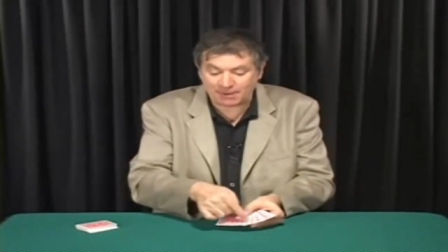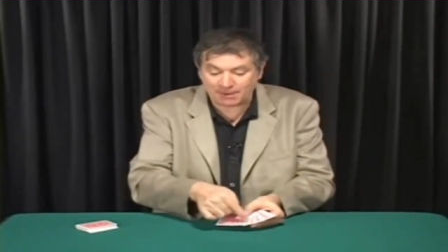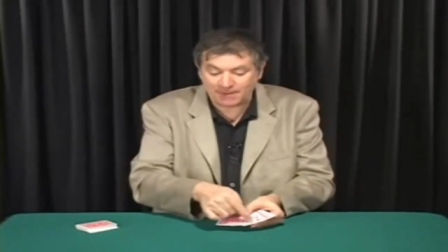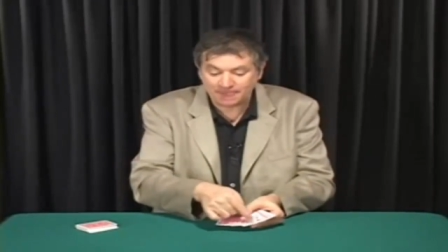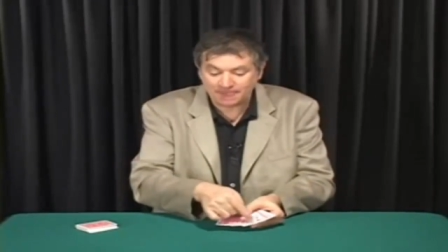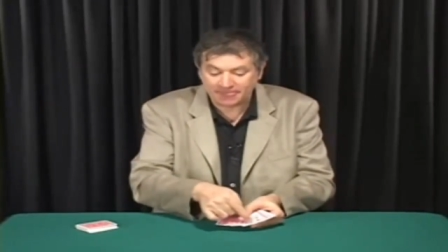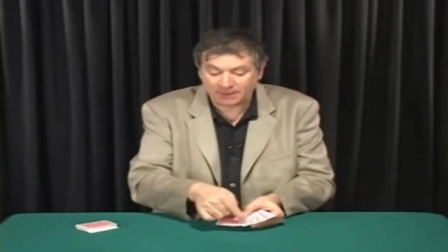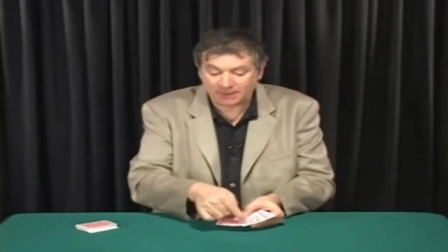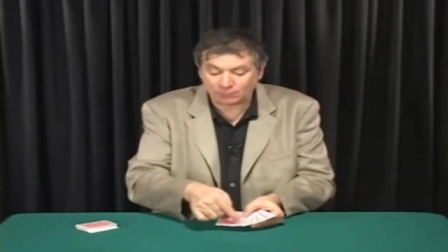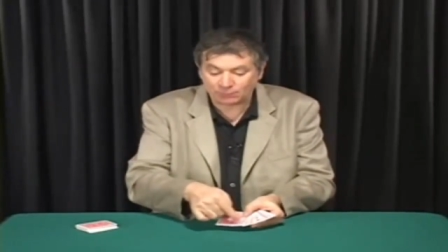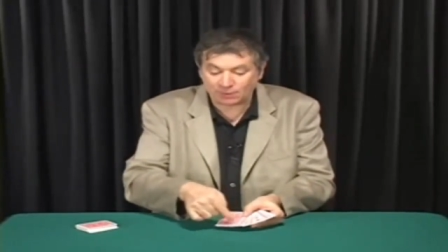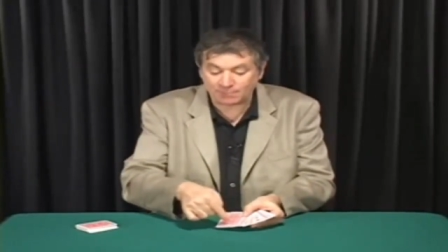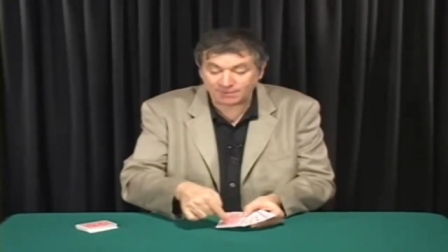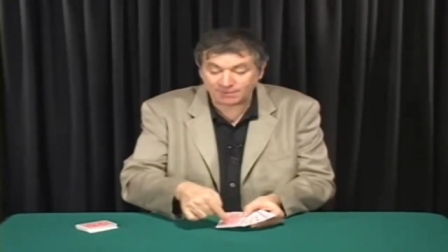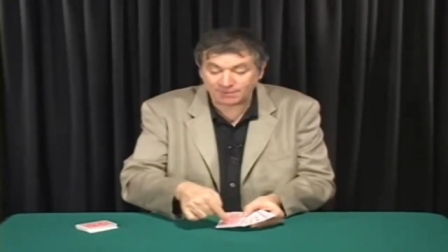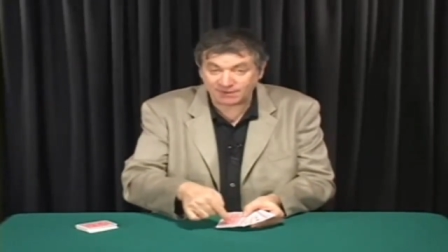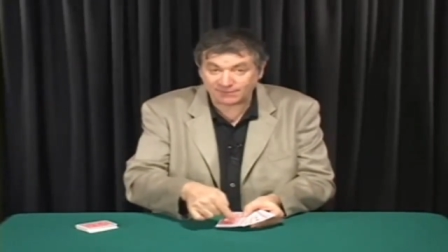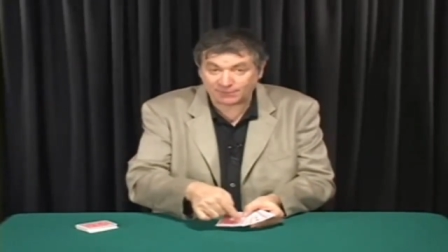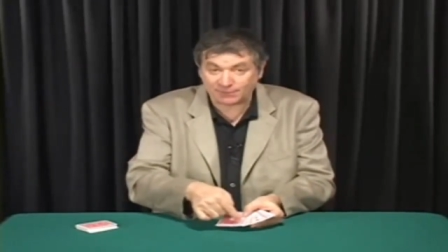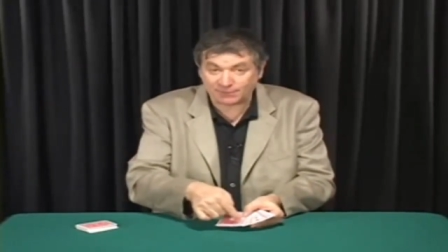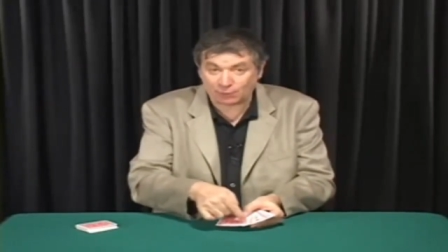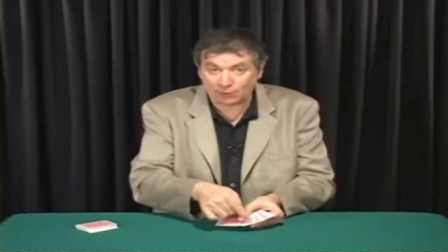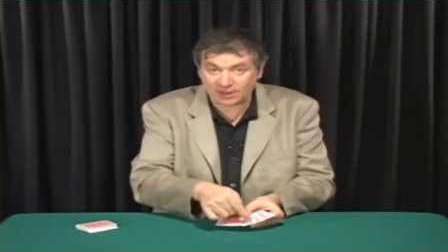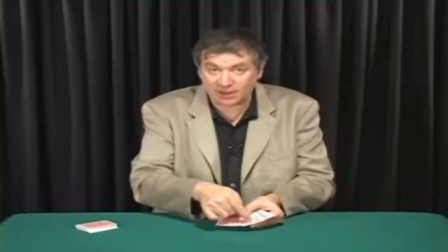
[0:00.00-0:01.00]
it will be
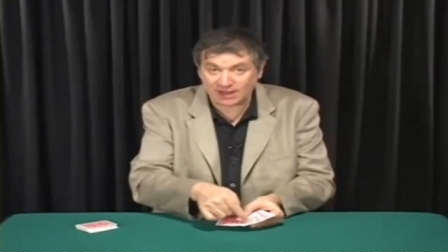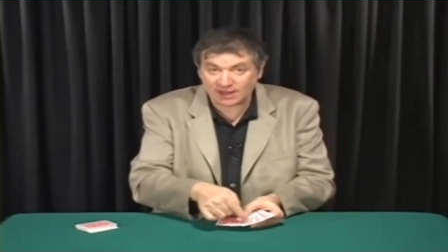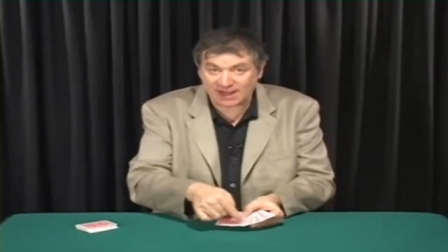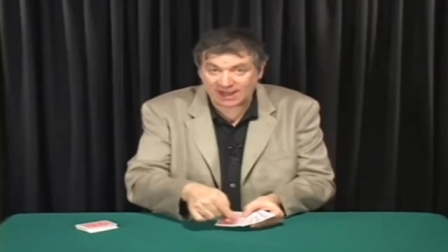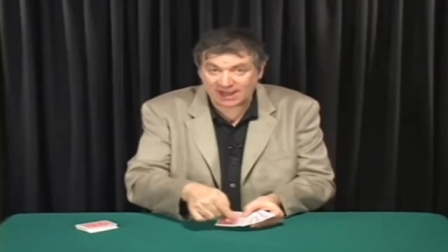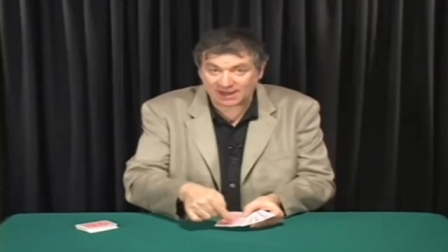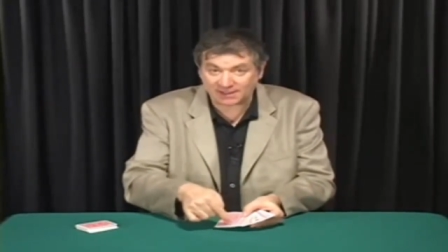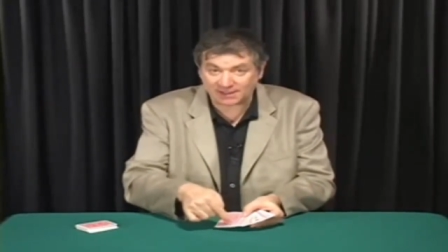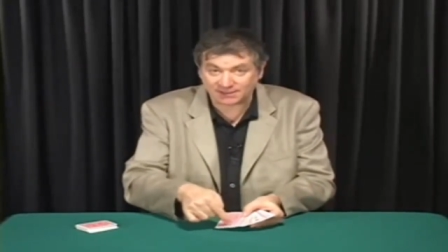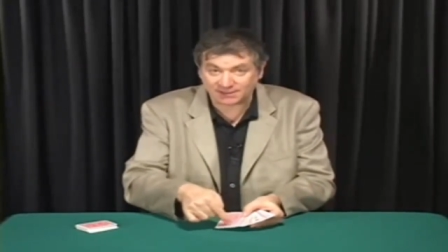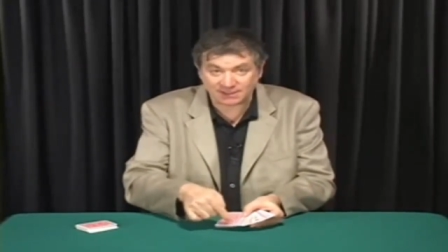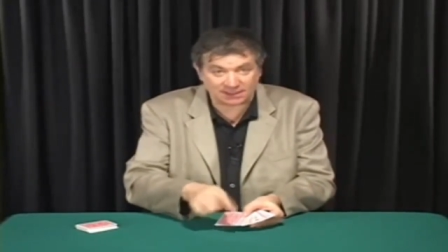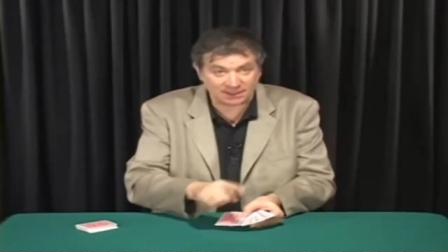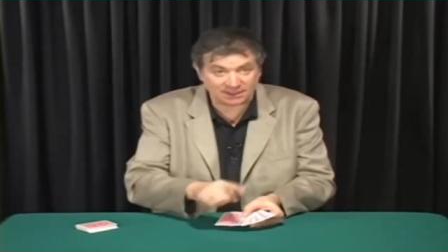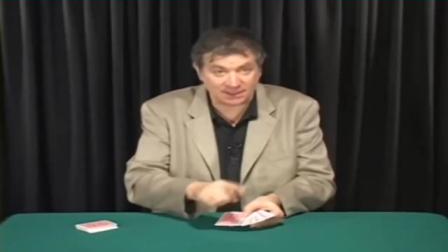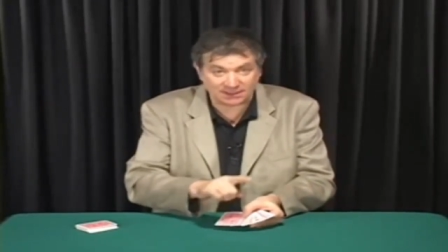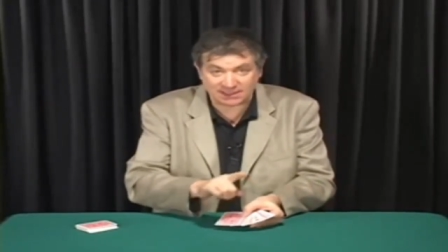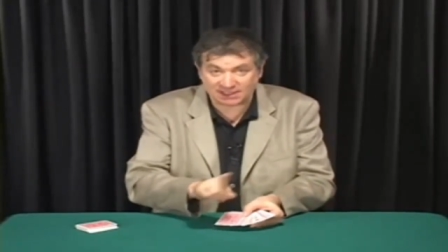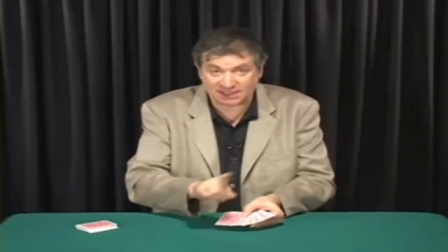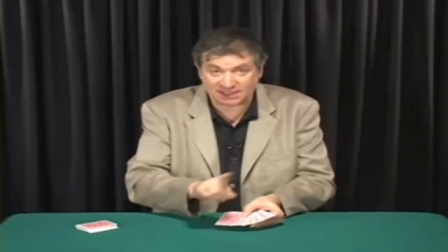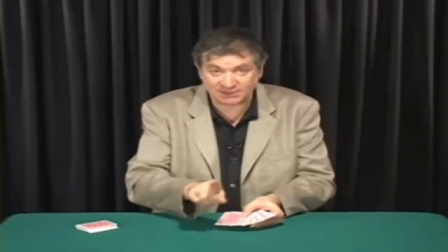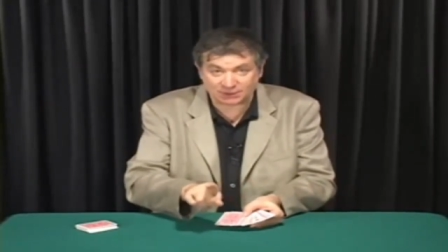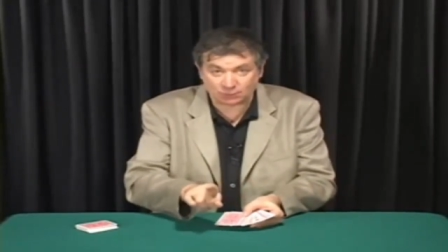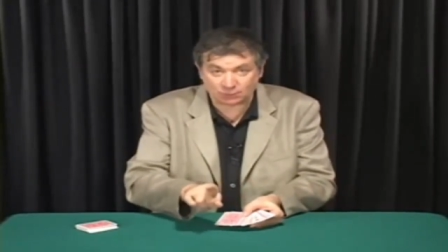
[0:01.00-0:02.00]
four cards and it
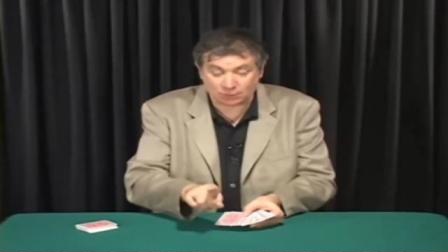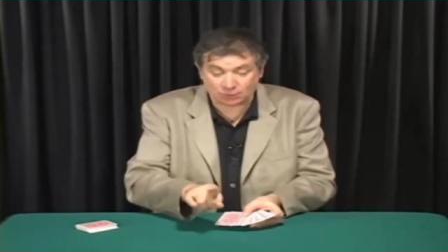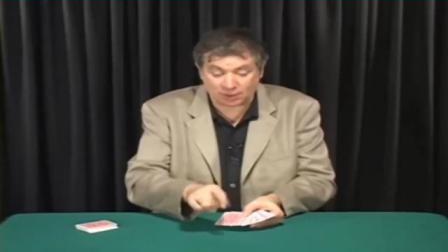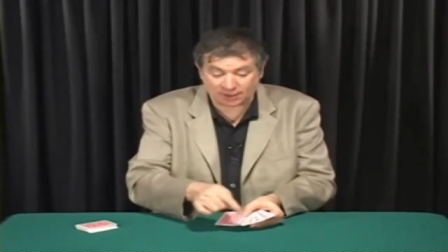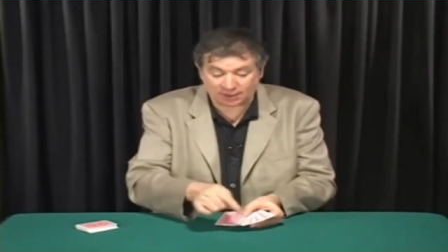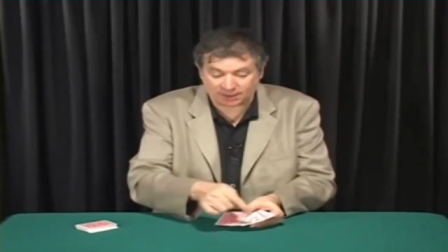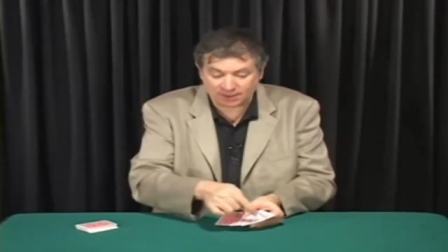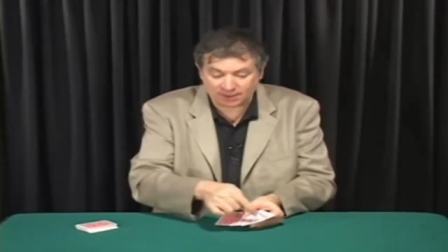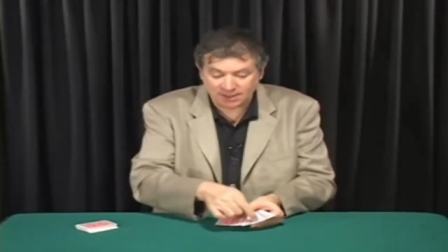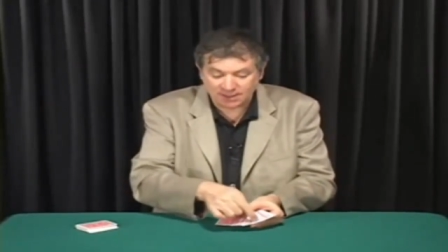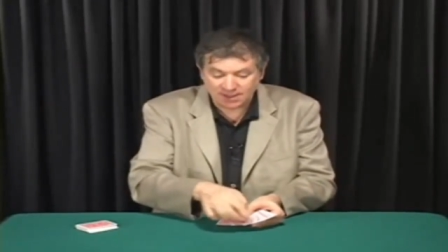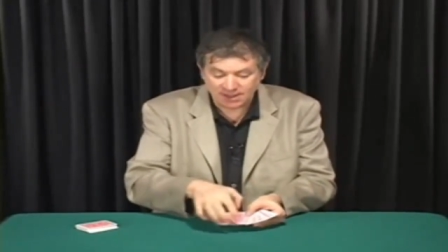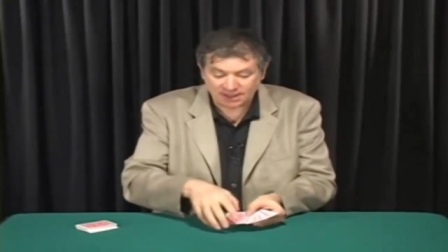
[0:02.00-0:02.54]
doesn't work.